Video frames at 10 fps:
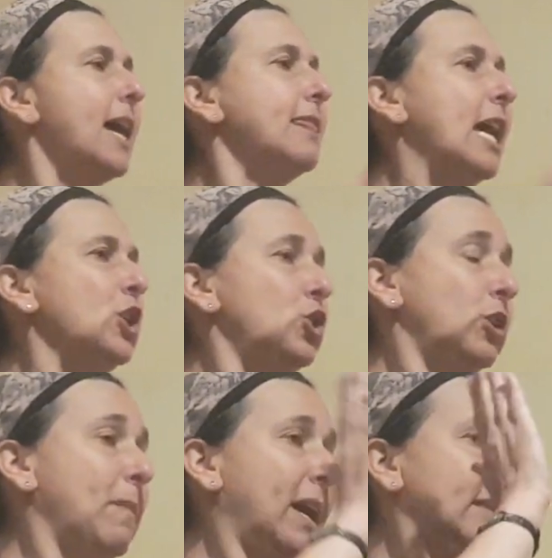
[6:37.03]
Thank you to
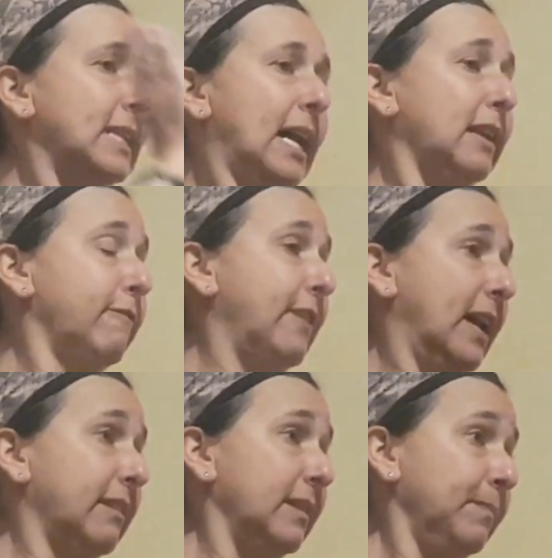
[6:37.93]
my darling
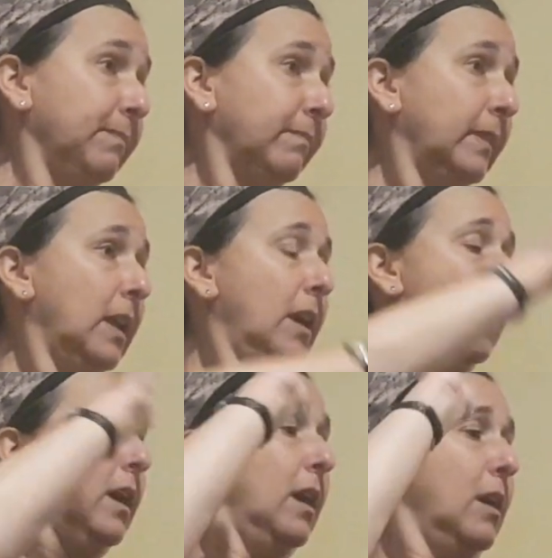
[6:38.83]
father,
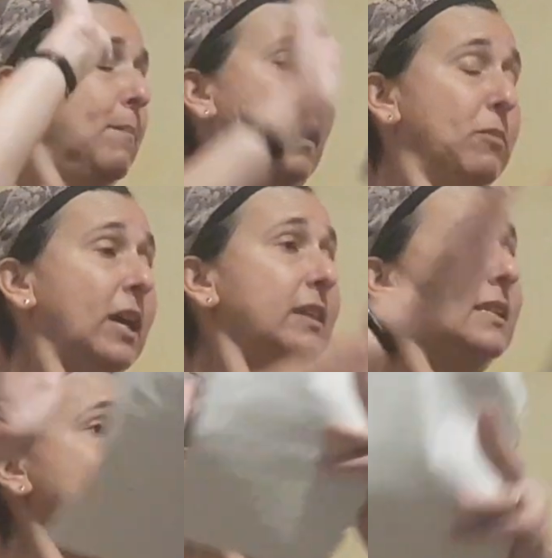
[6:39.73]
my
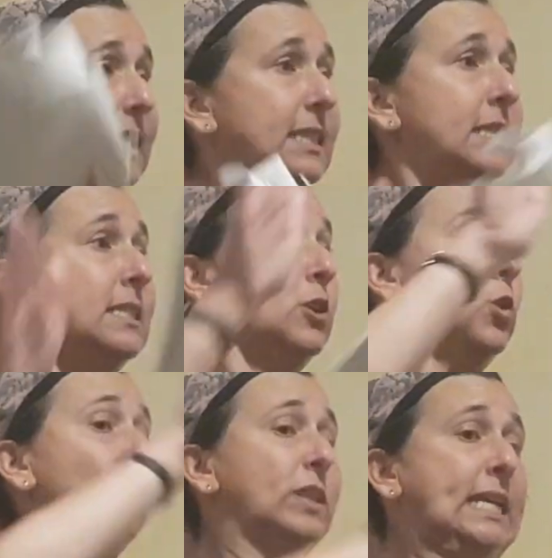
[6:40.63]
brothers, the
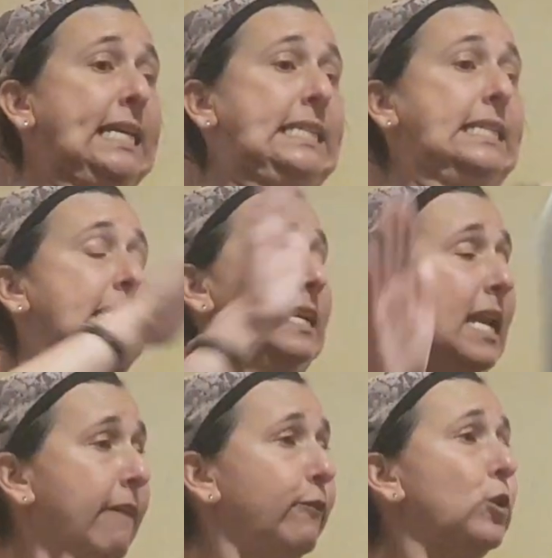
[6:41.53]
sisters-in-law, the nieces and
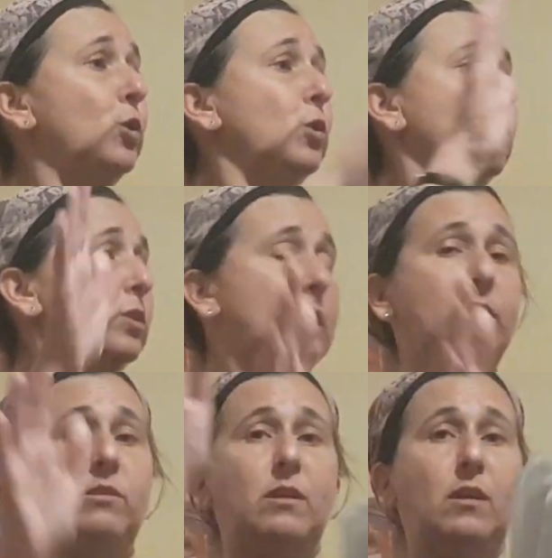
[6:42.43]
nephews,
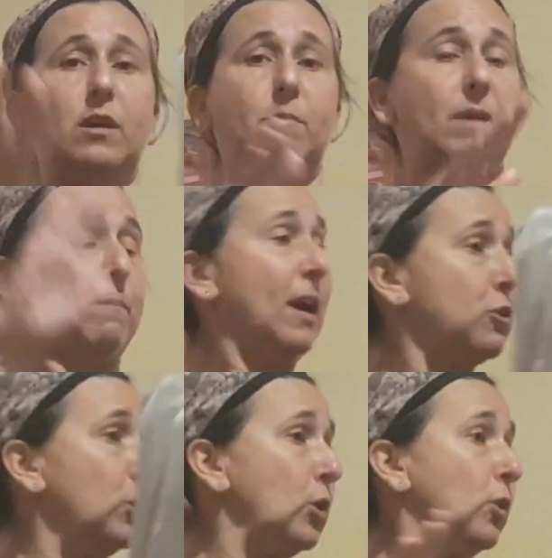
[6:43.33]
and my
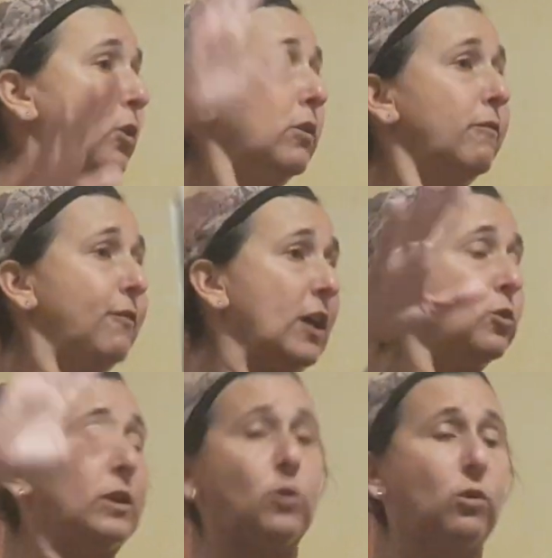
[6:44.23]
mother-in-law,
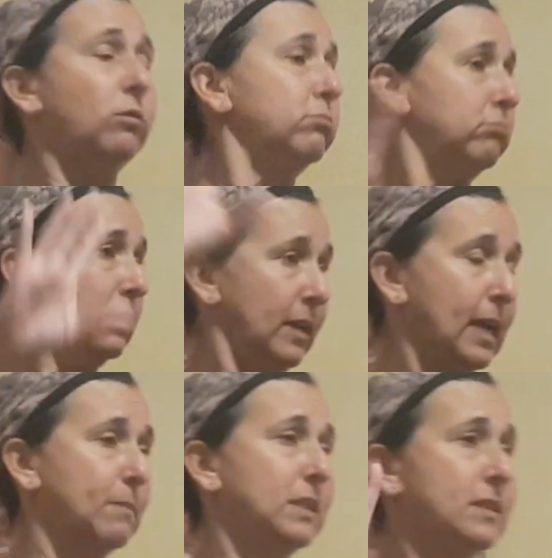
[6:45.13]
father-in-law, and
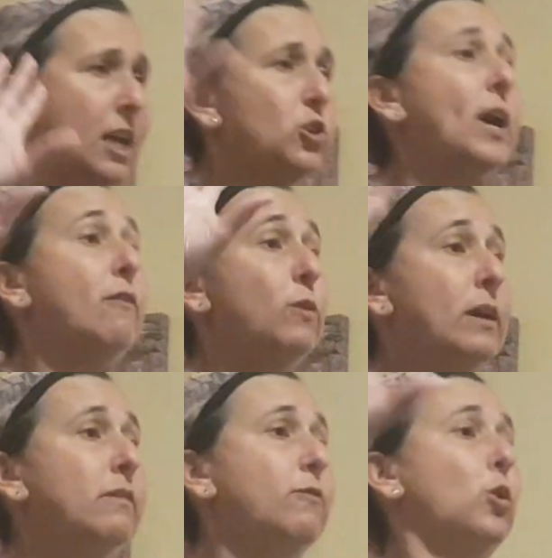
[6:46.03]
comes. Thank you
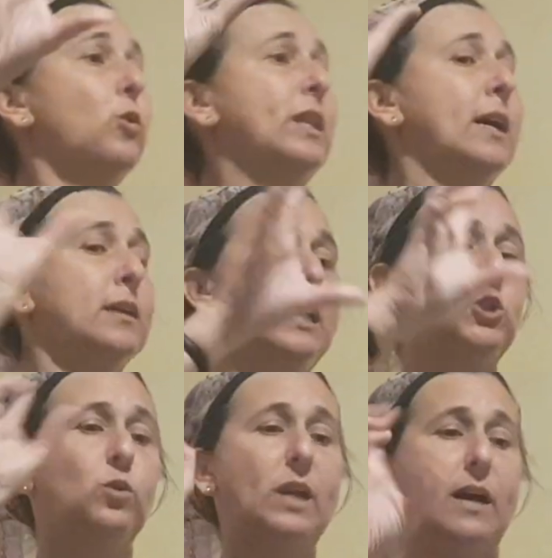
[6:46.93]
everyone for all their
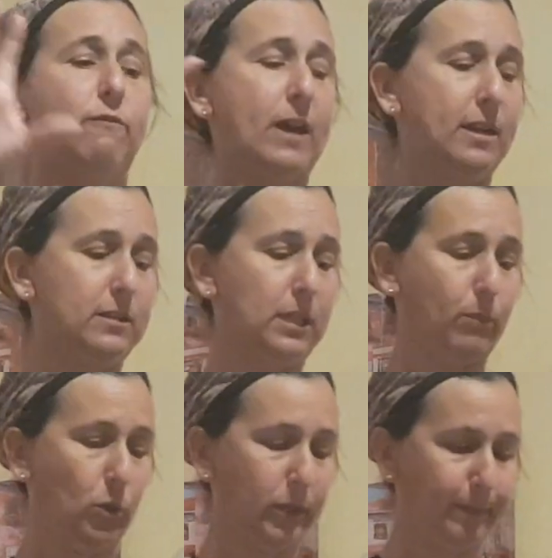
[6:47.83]
unconditional love and
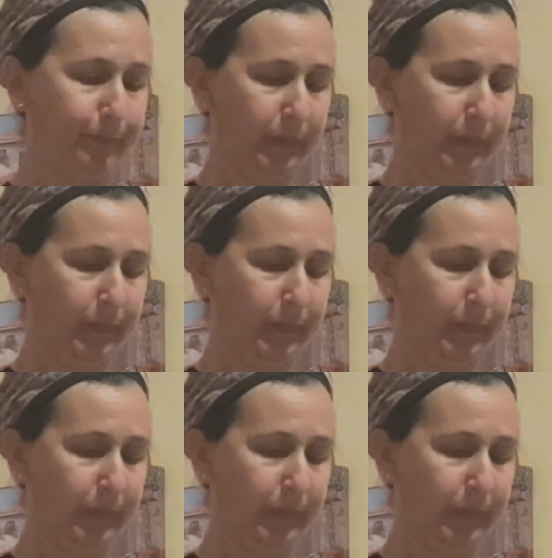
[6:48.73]
support.